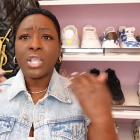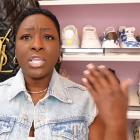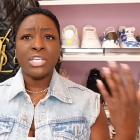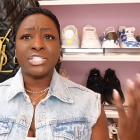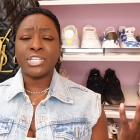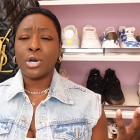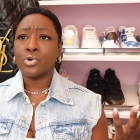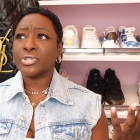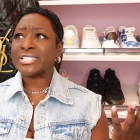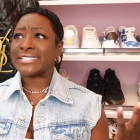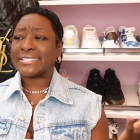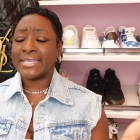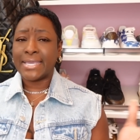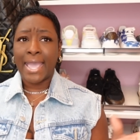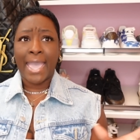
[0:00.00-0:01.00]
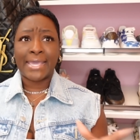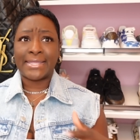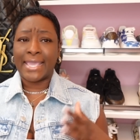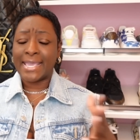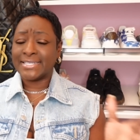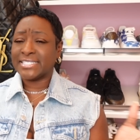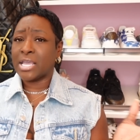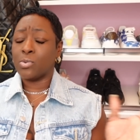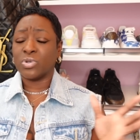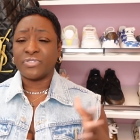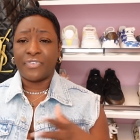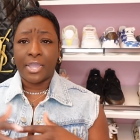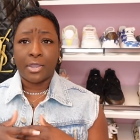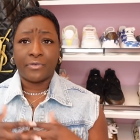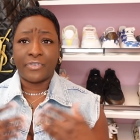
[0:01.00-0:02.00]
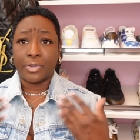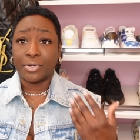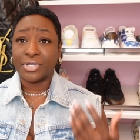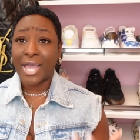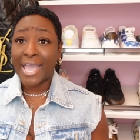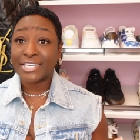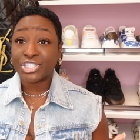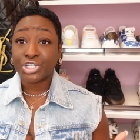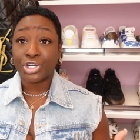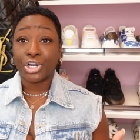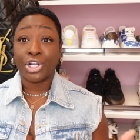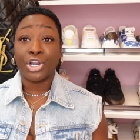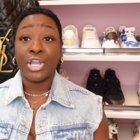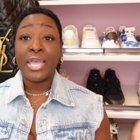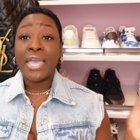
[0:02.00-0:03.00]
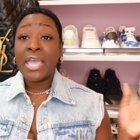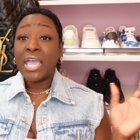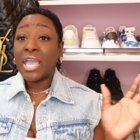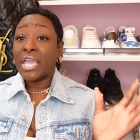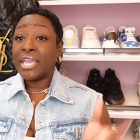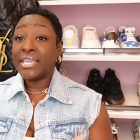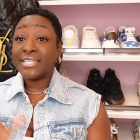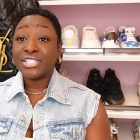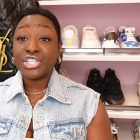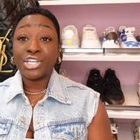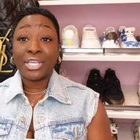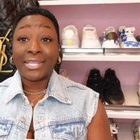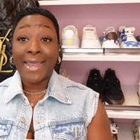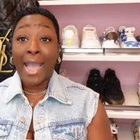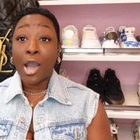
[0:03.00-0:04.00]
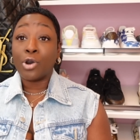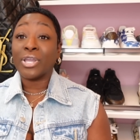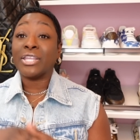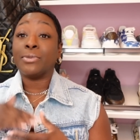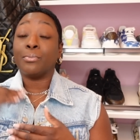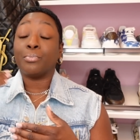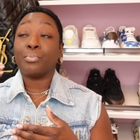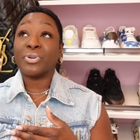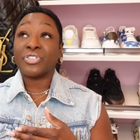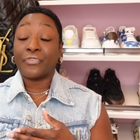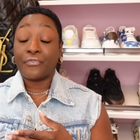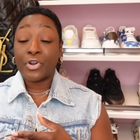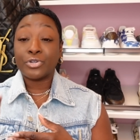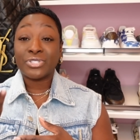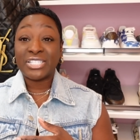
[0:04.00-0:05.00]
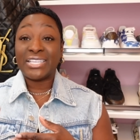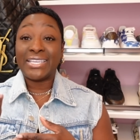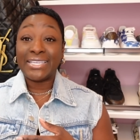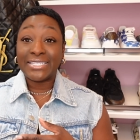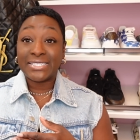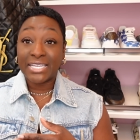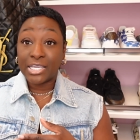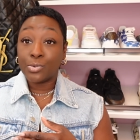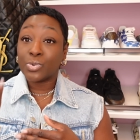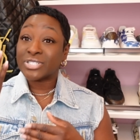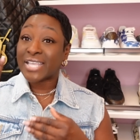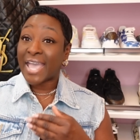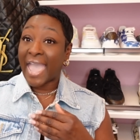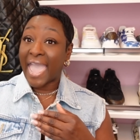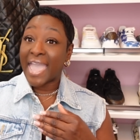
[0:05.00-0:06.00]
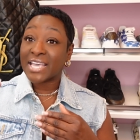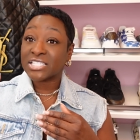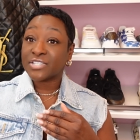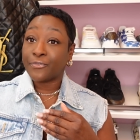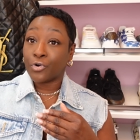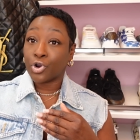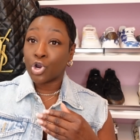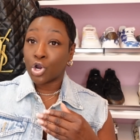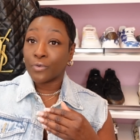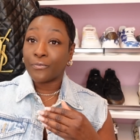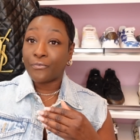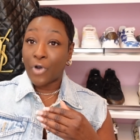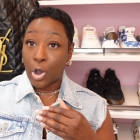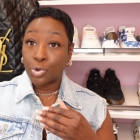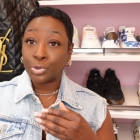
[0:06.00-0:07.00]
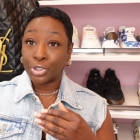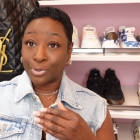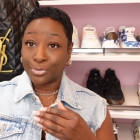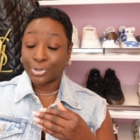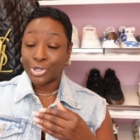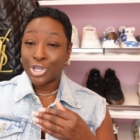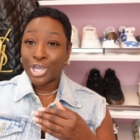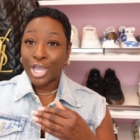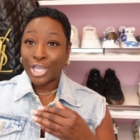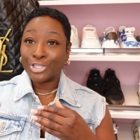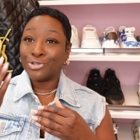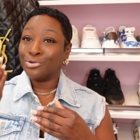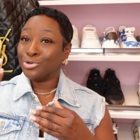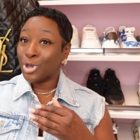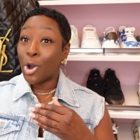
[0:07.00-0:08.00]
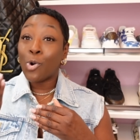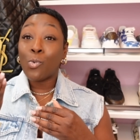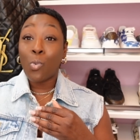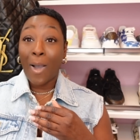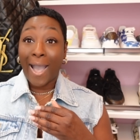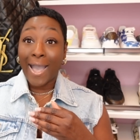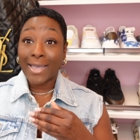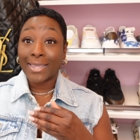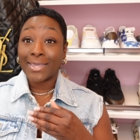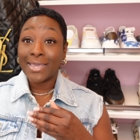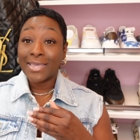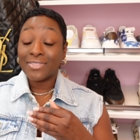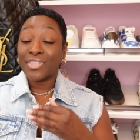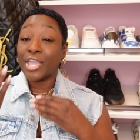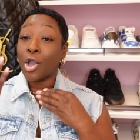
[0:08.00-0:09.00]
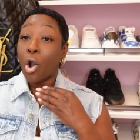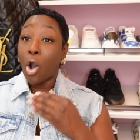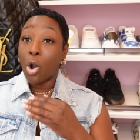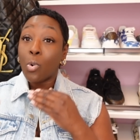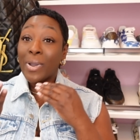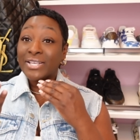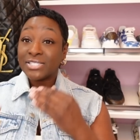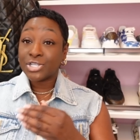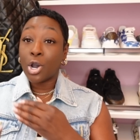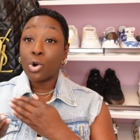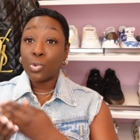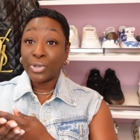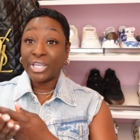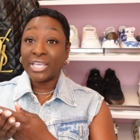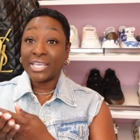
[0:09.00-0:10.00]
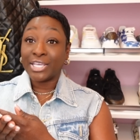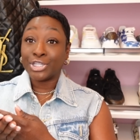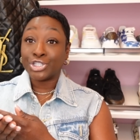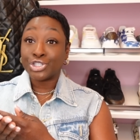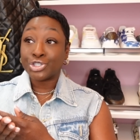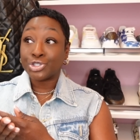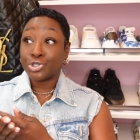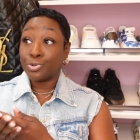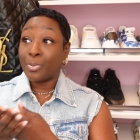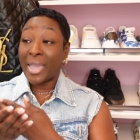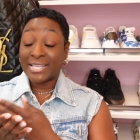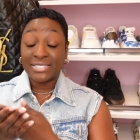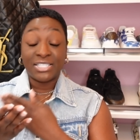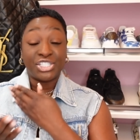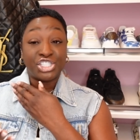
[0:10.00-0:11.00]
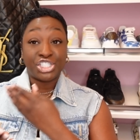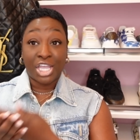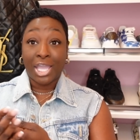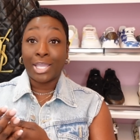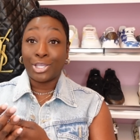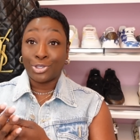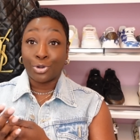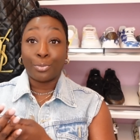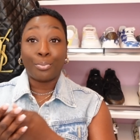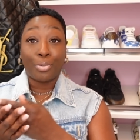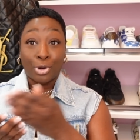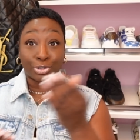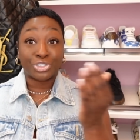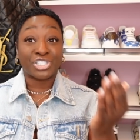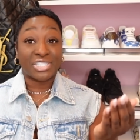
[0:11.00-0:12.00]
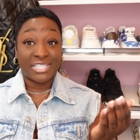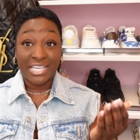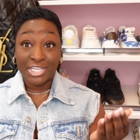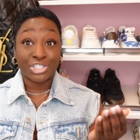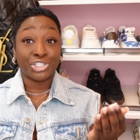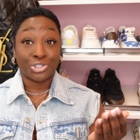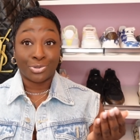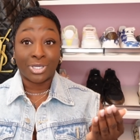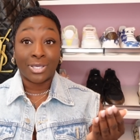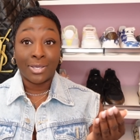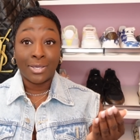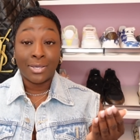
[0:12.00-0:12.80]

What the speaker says: And so the SA was very, very nice to her. He took it out, but the first thing he did was ask for her phone number. You know why? They always go in to basically check your purchase history.